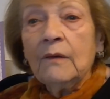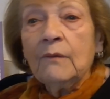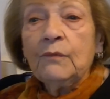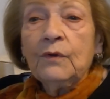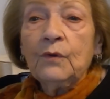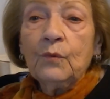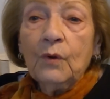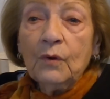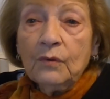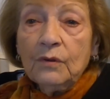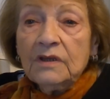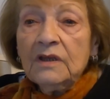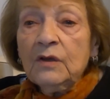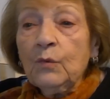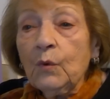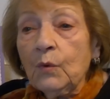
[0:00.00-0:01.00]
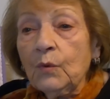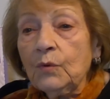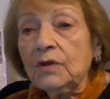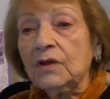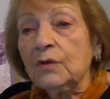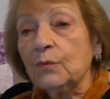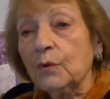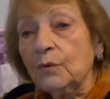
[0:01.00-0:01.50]
We're walking,
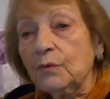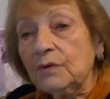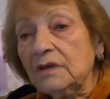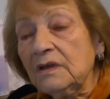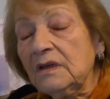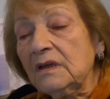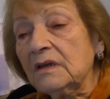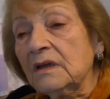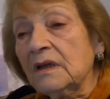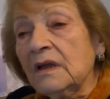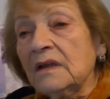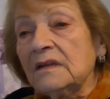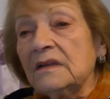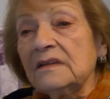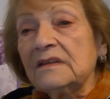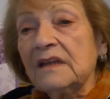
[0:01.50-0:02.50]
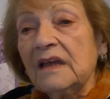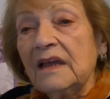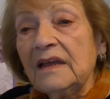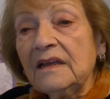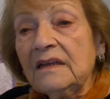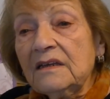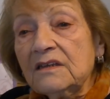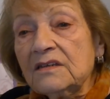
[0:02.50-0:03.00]
walking, walking till the
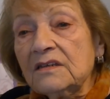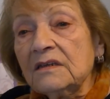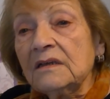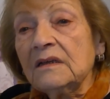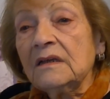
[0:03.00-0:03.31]
end.